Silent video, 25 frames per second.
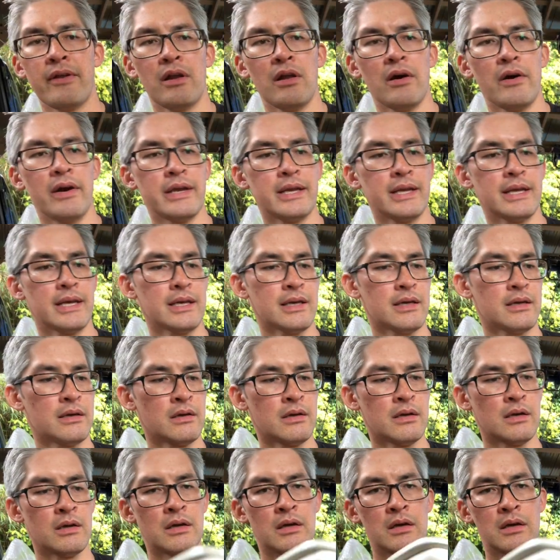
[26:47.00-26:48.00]
lining,
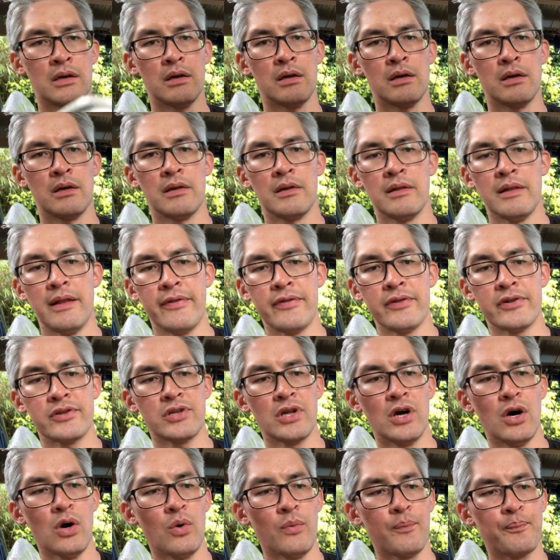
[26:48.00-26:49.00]
leather
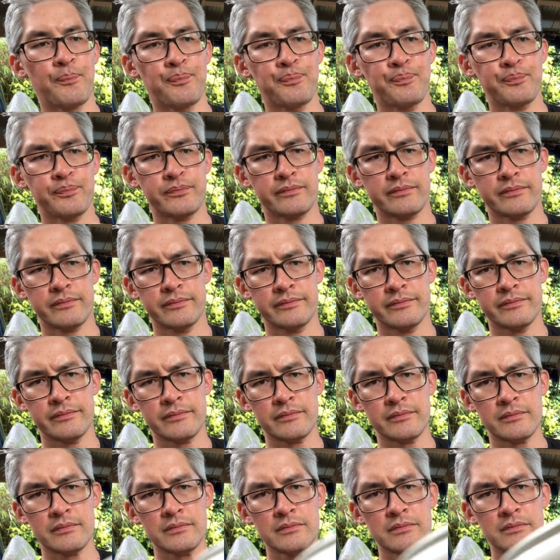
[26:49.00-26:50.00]
sole,
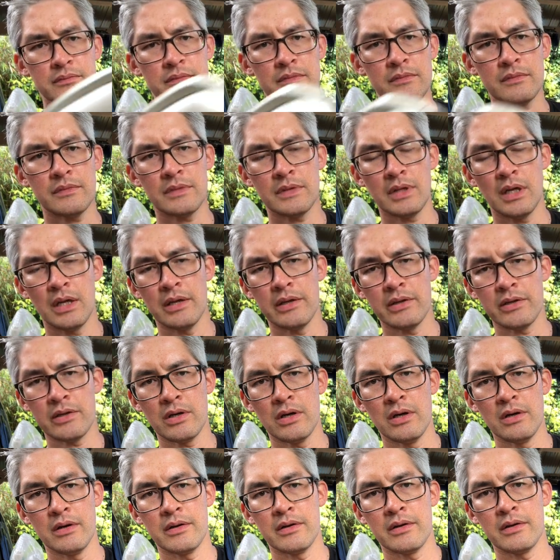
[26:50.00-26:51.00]
and you've
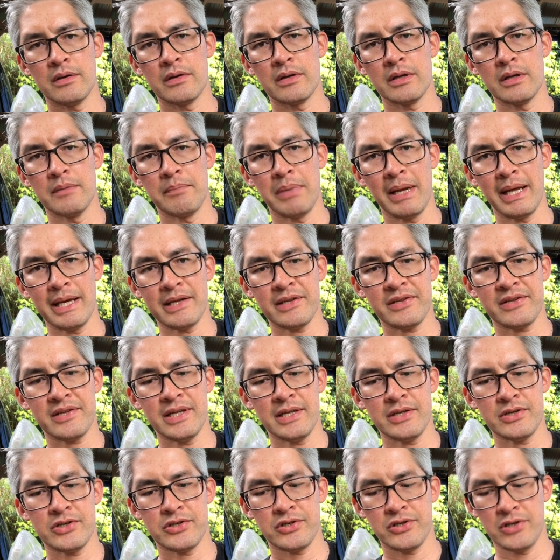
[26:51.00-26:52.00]
got your Blake
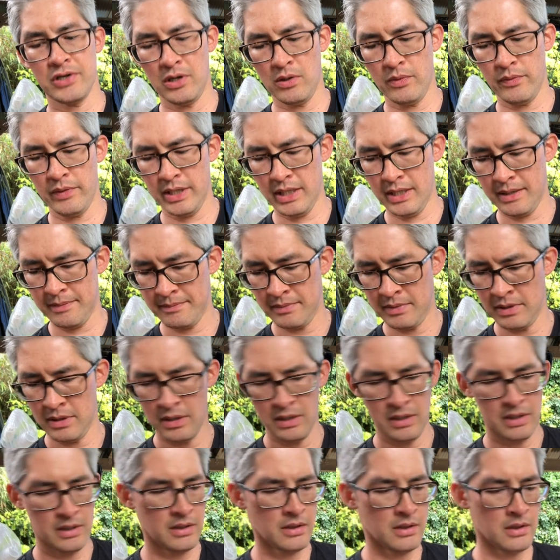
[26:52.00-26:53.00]
Stitch sole there.
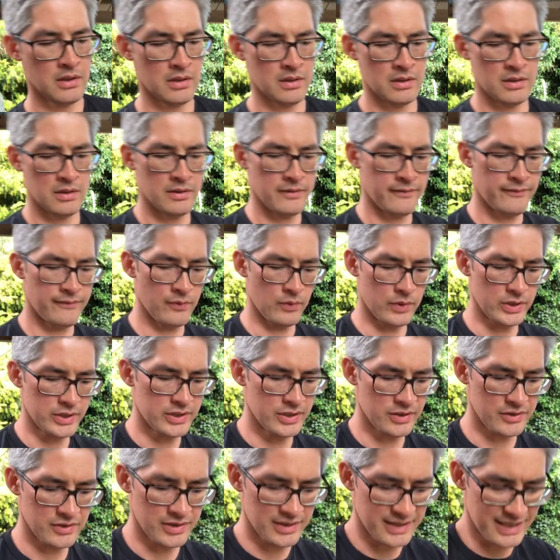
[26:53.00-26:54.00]
42
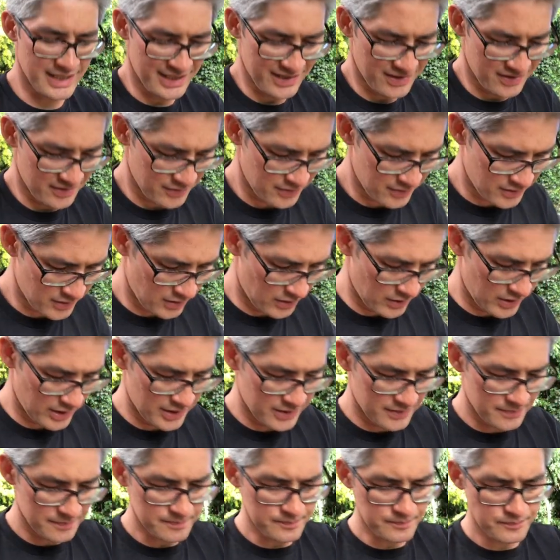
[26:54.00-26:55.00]
is a decent
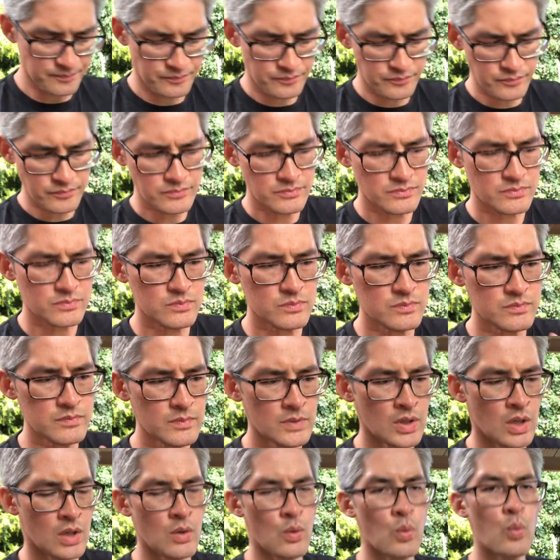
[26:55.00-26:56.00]
size.
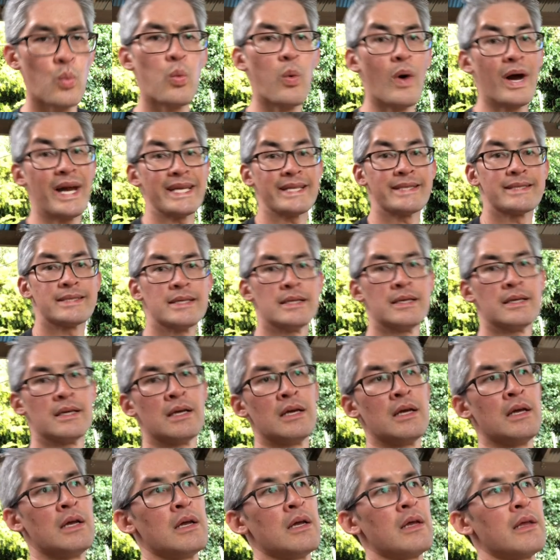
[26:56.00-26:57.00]
White.
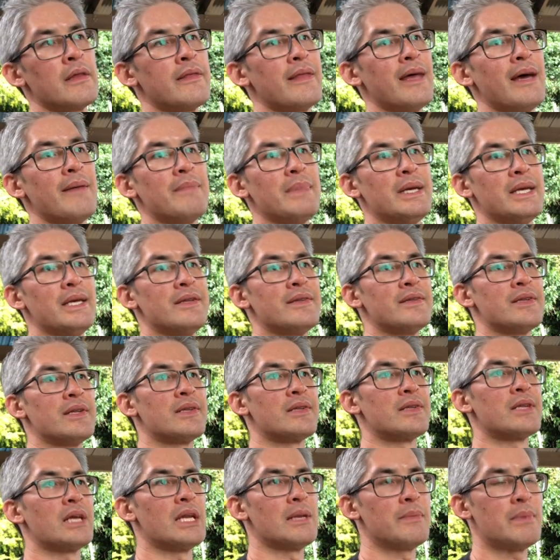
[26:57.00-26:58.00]
That means
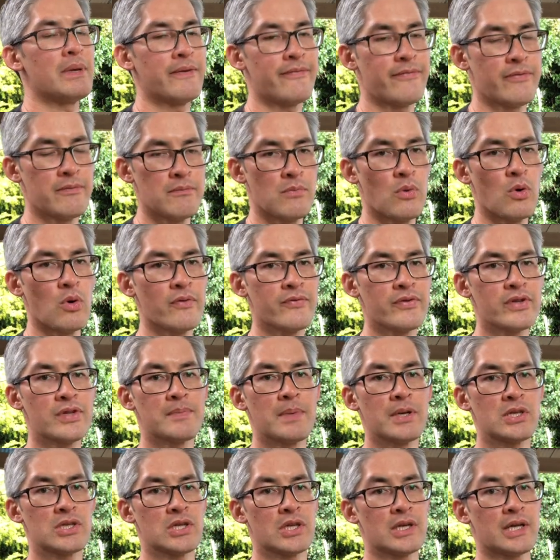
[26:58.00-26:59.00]
it's going to be for more of a
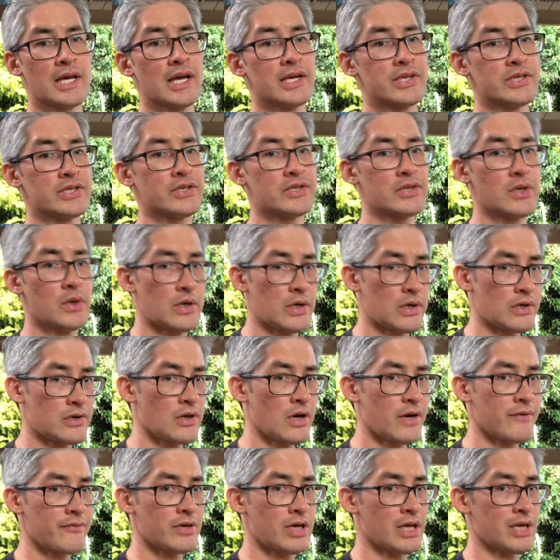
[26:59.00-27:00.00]
special occasion. So it's
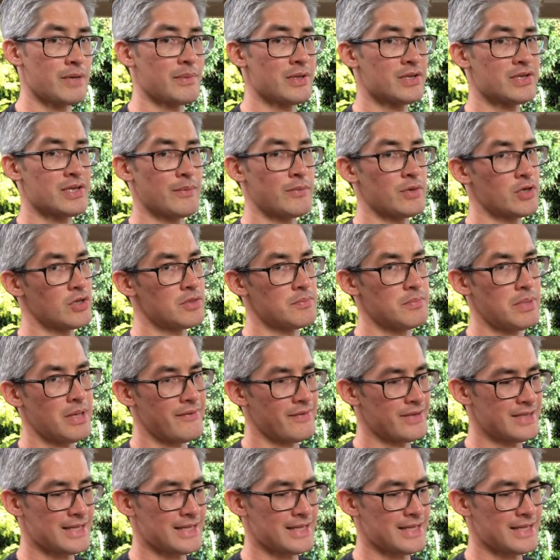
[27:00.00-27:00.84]
either going to be somebody who's a bit of a